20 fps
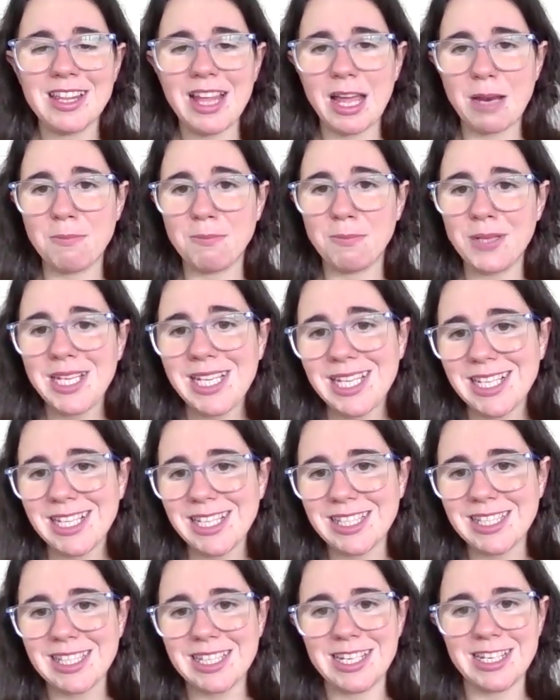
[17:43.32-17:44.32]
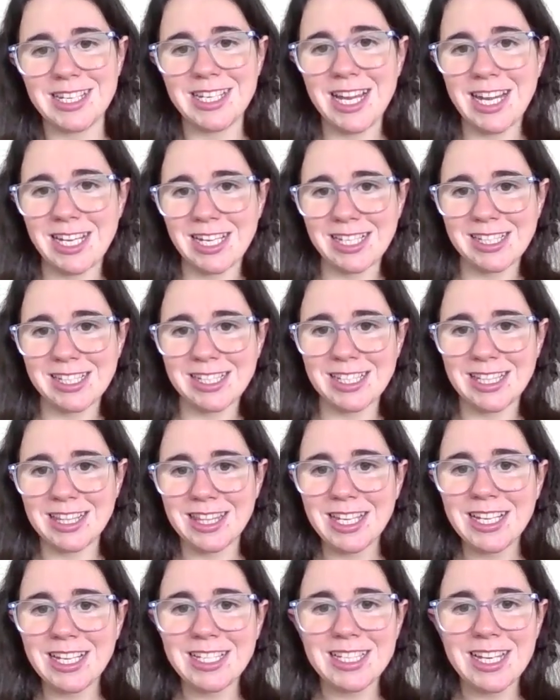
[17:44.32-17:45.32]
and beans and dates
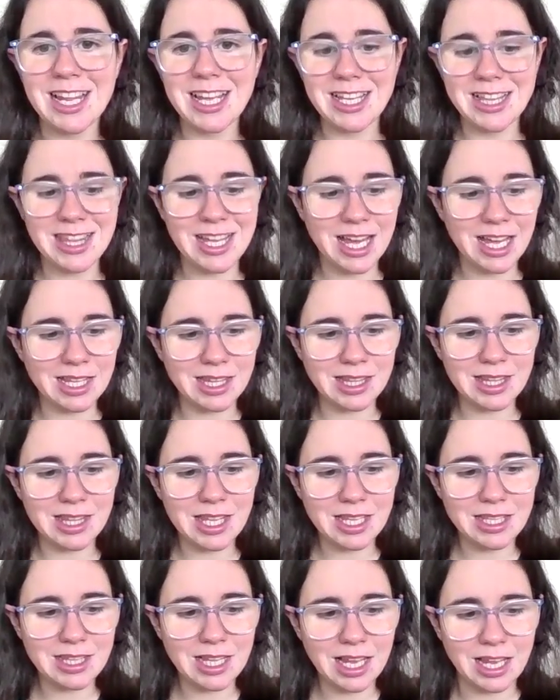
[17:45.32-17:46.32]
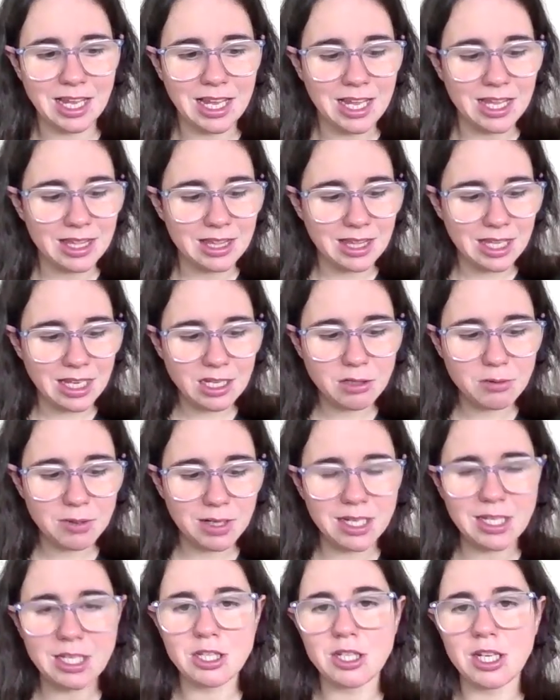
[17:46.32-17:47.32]
and things like that, and like things
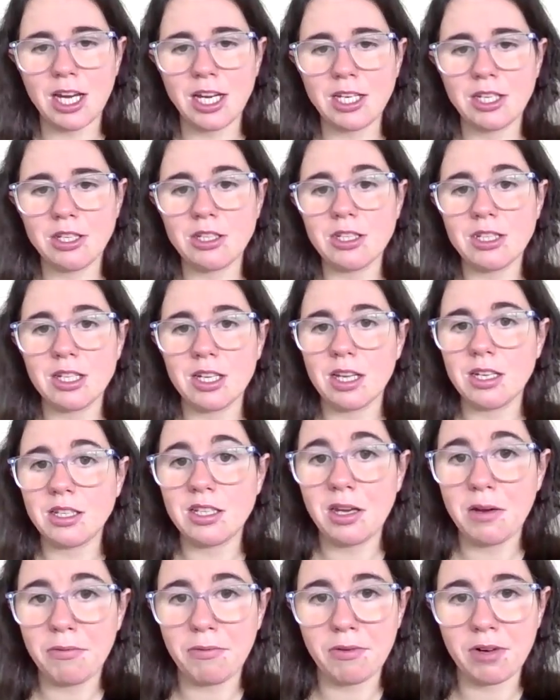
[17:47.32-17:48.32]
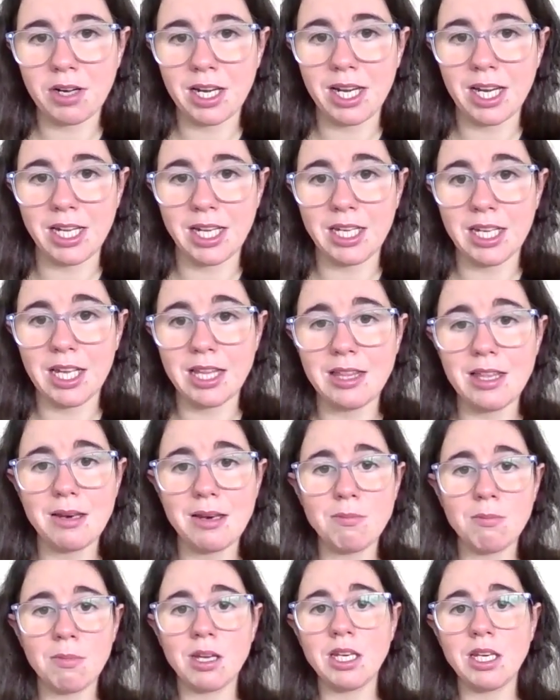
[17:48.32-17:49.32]
were exchanged differently, and
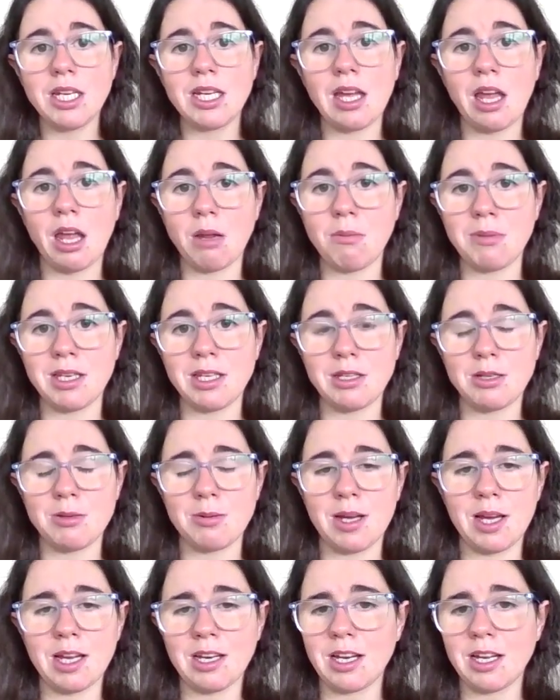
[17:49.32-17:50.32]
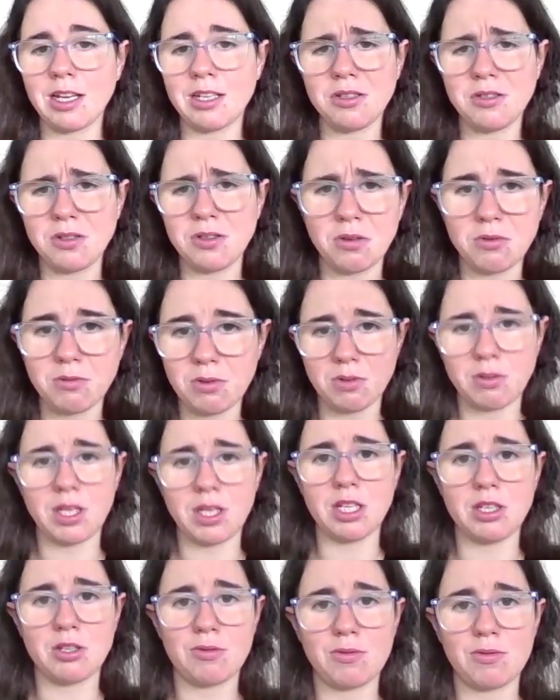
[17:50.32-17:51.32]
then money came into it, and I don't know the
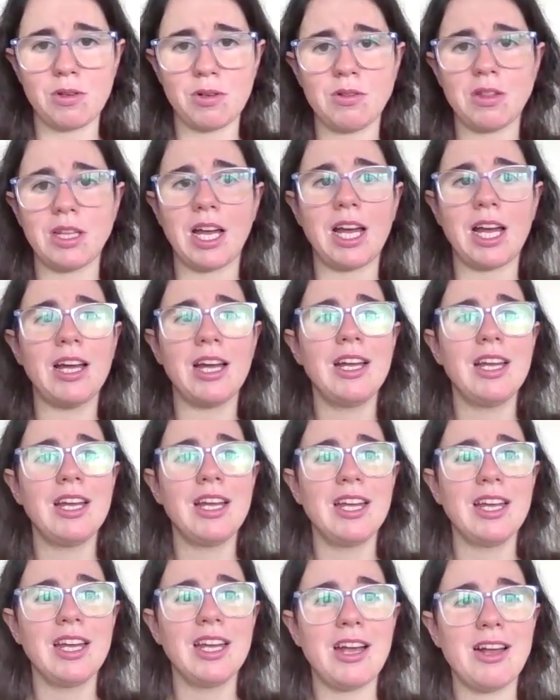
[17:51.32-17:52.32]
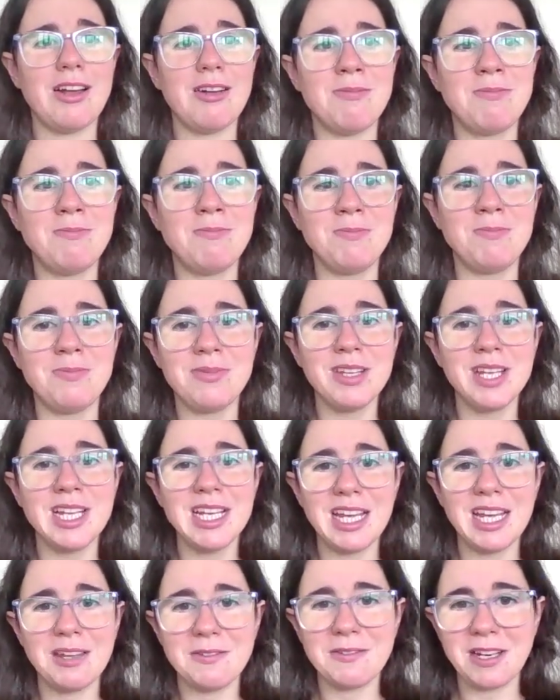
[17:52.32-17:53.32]
history on that.
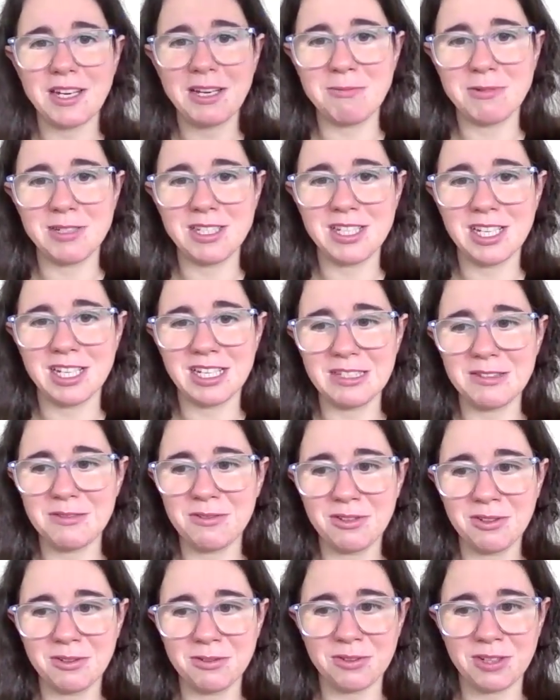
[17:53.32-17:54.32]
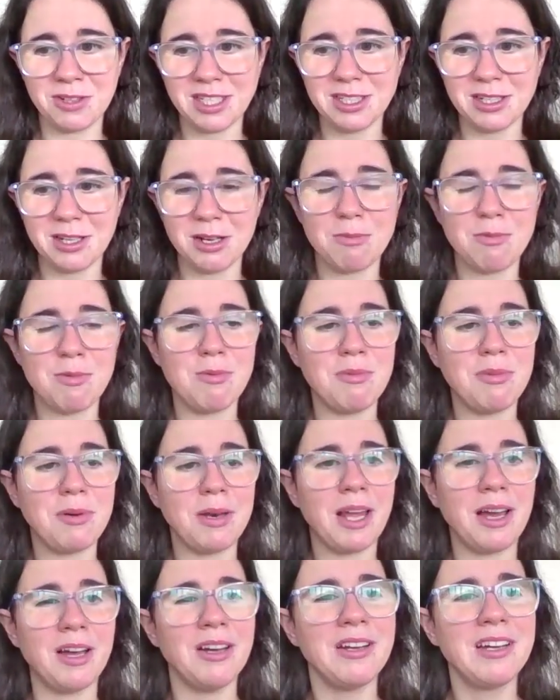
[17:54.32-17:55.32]
If anyone does, feel free to comment
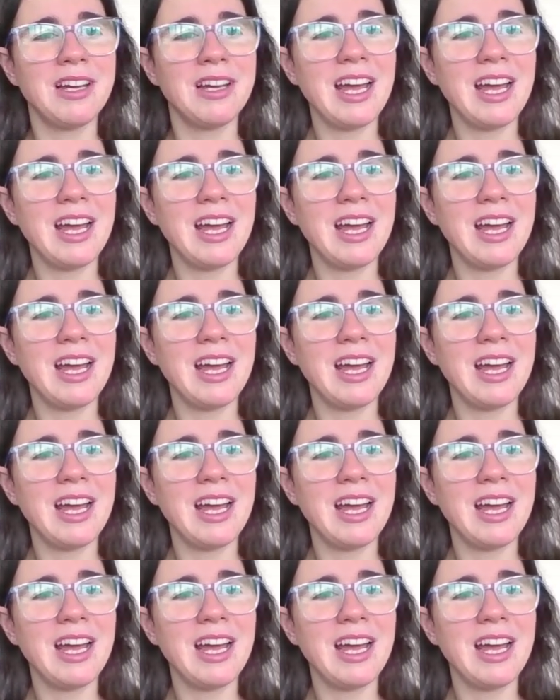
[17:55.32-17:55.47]
below.